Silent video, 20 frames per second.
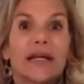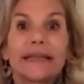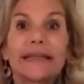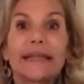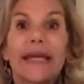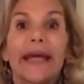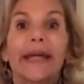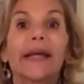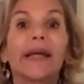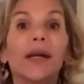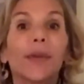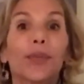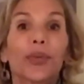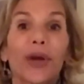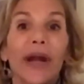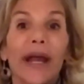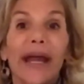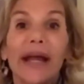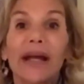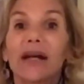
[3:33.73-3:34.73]
taking a
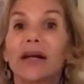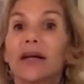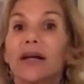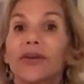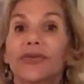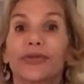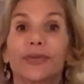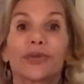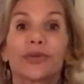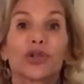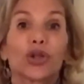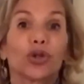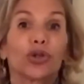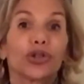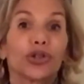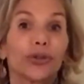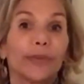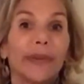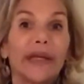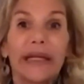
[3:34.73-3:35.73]
break from
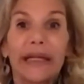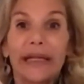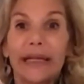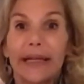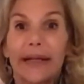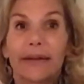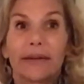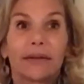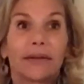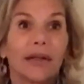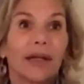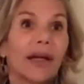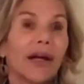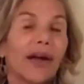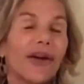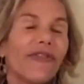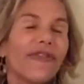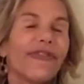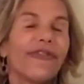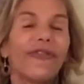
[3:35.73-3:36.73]
social media,
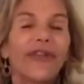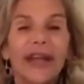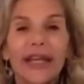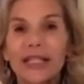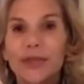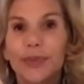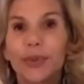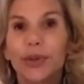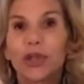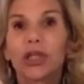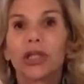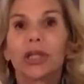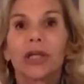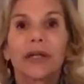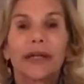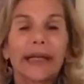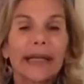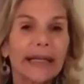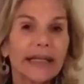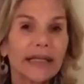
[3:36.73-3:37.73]

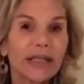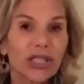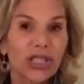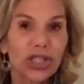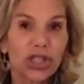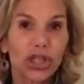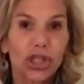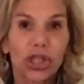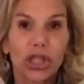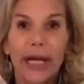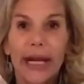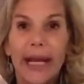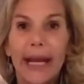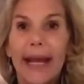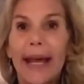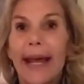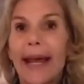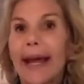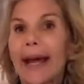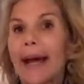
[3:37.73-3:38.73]
Facebook,
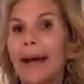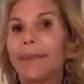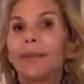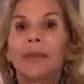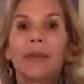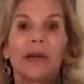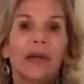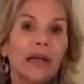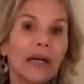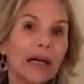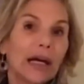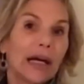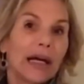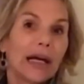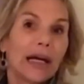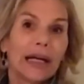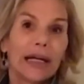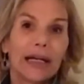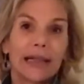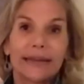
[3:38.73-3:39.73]
Instagram,
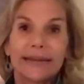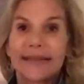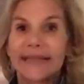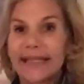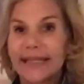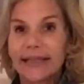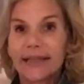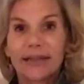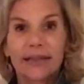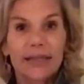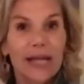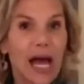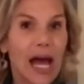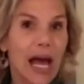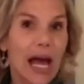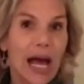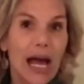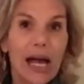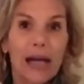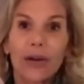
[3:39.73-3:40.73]

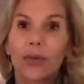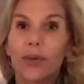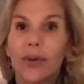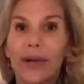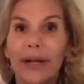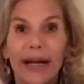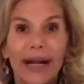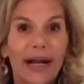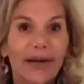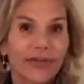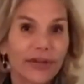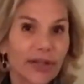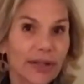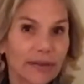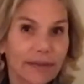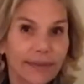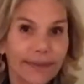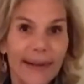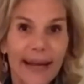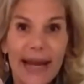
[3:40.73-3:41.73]
TikTok,
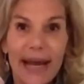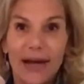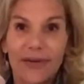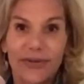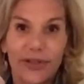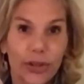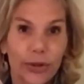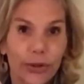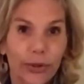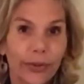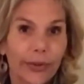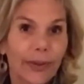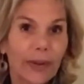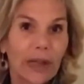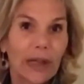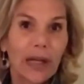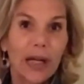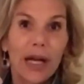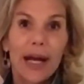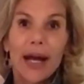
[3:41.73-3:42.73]
whatever have you,
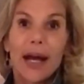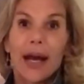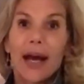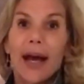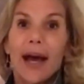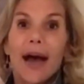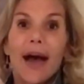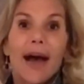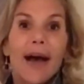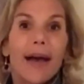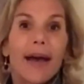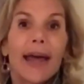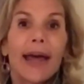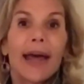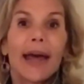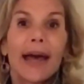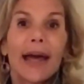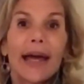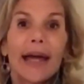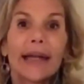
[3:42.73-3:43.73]

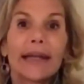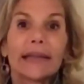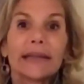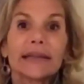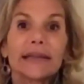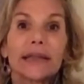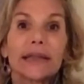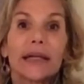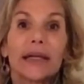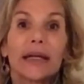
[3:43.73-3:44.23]
and